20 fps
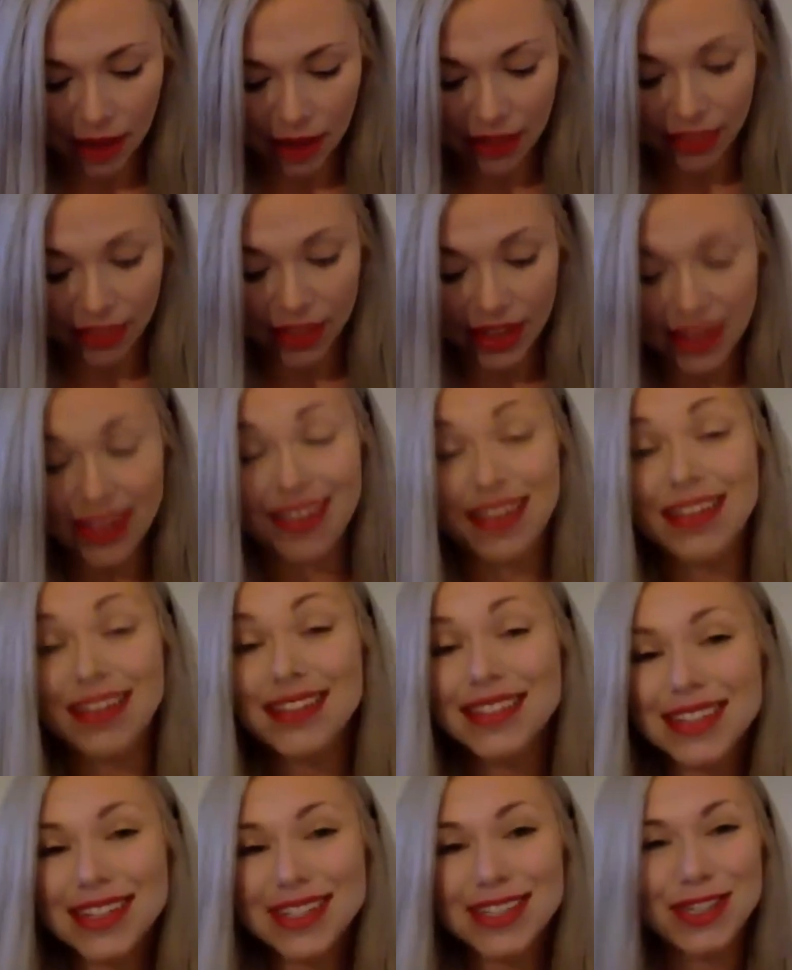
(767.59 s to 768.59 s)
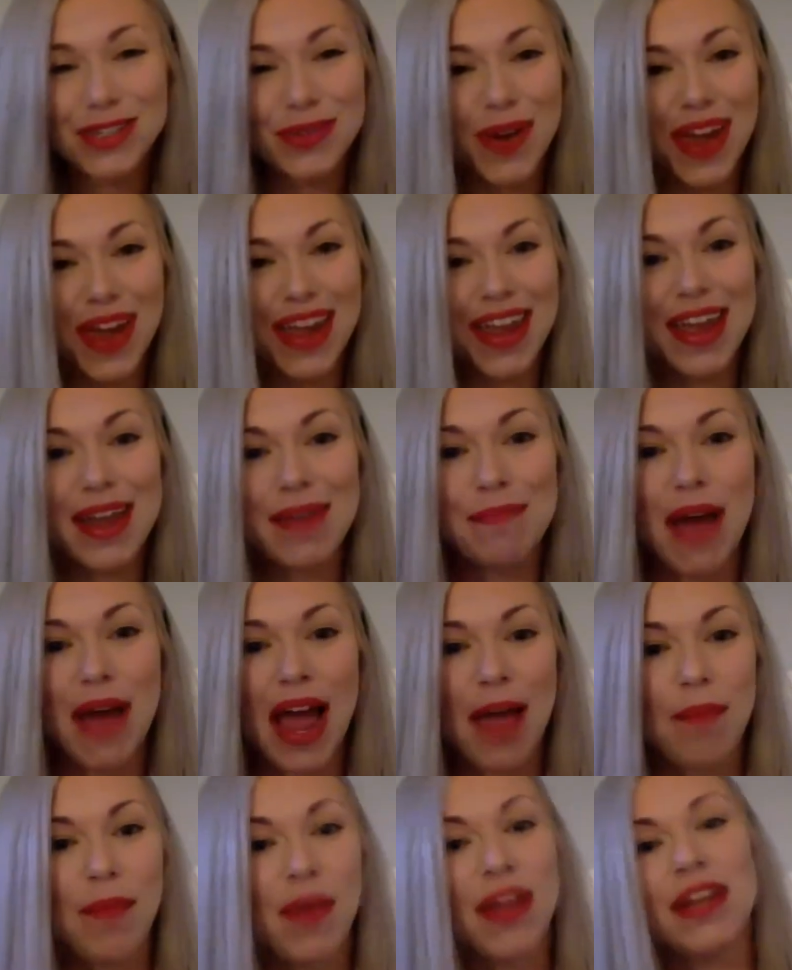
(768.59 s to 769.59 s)
The easiest way, in
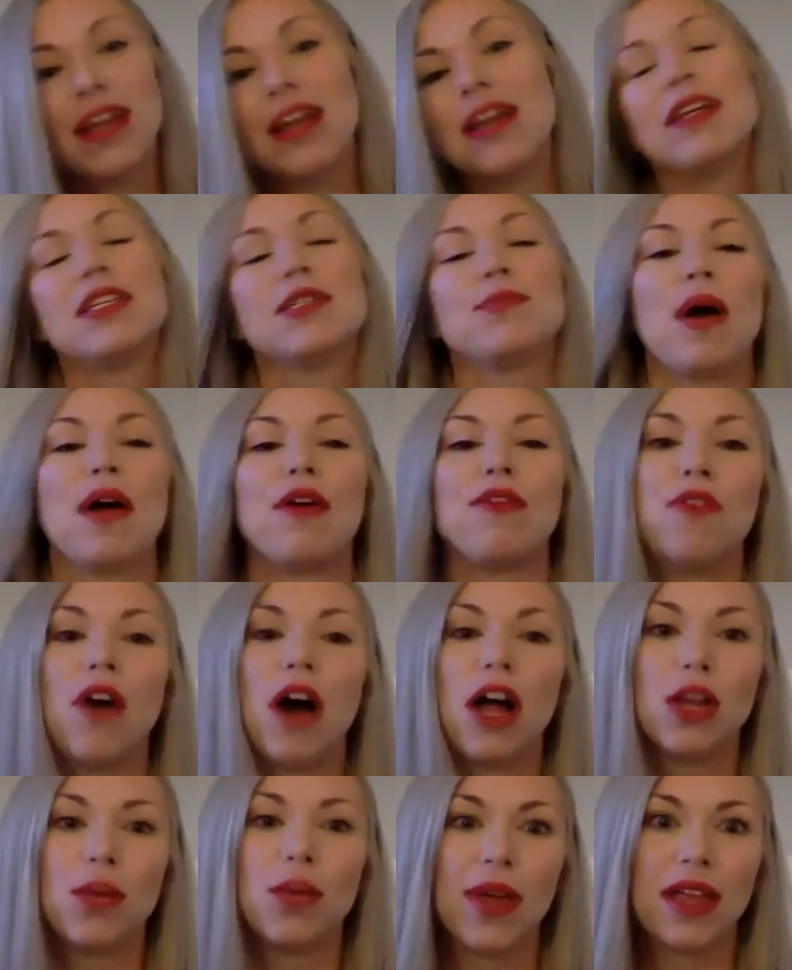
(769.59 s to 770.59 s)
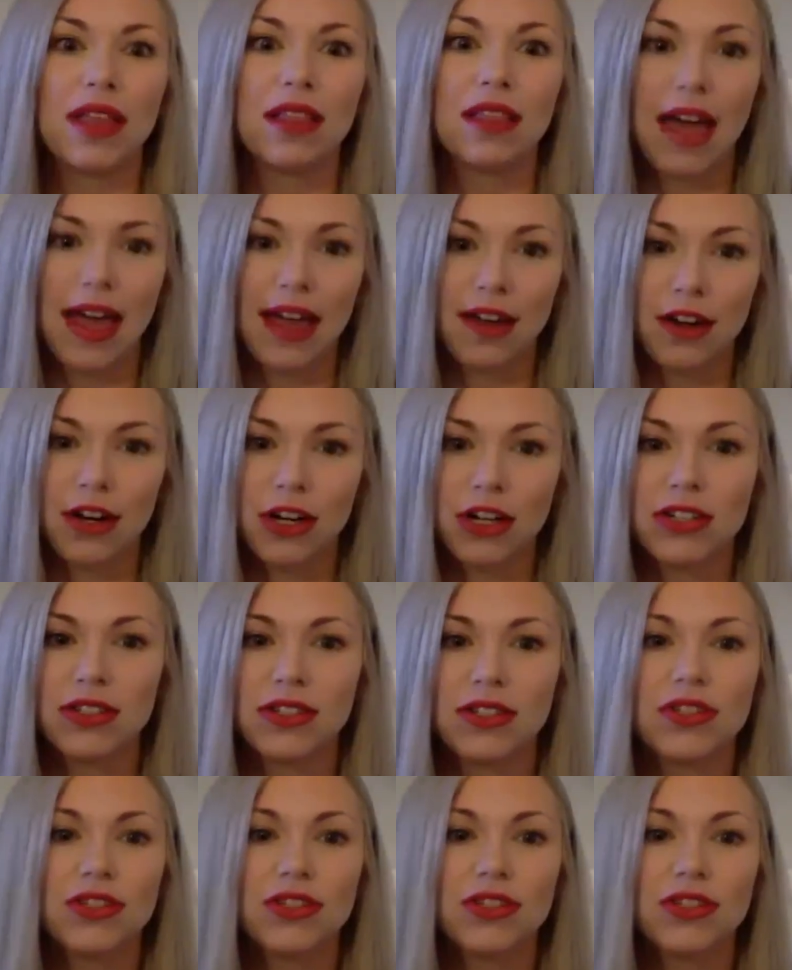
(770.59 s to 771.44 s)
my opinion, is by following likers.